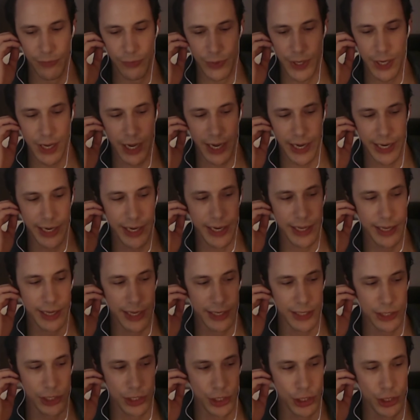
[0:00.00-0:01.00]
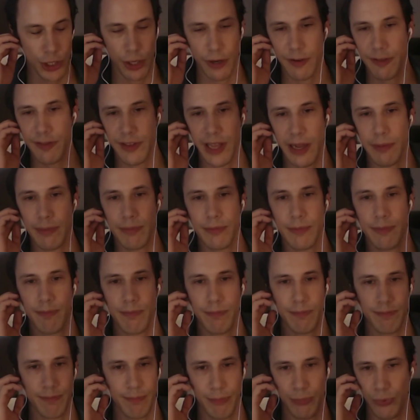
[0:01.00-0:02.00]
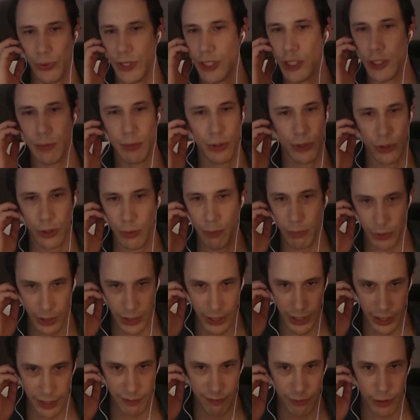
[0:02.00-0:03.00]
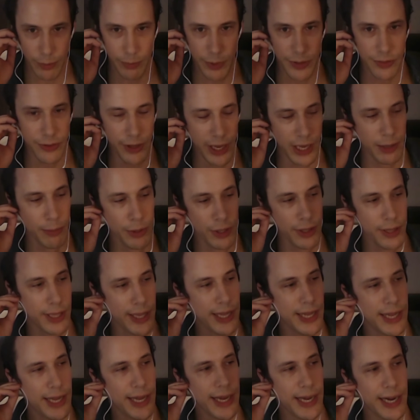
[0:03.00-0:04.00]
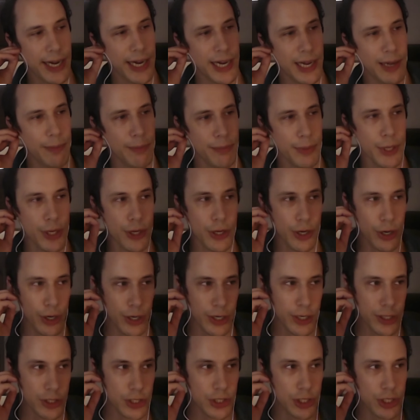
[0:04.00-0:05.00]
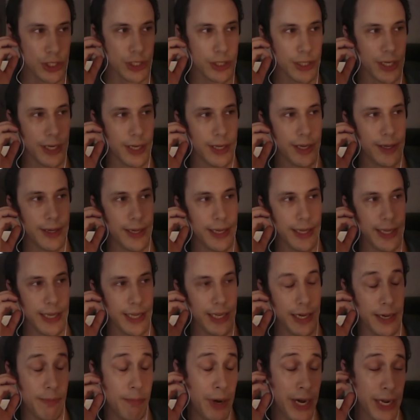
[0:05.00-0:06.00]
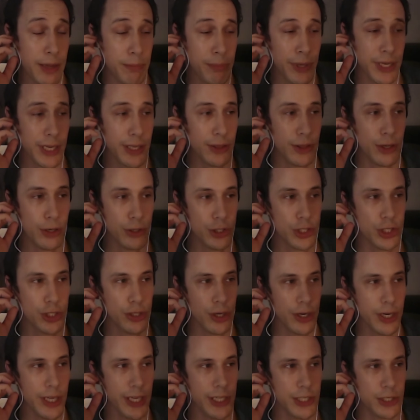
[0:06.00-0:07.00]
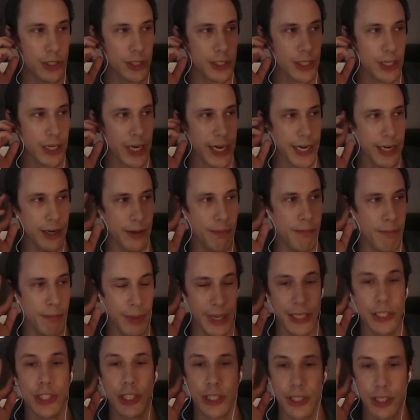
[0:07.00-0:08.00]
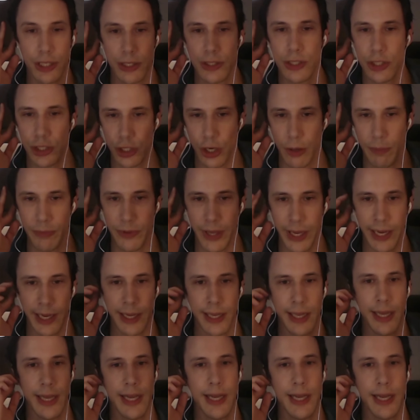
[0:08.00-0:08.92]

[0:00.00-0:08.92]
we kind of shoved that principle completely from the table because, in my opinion, those studies kind of missed something.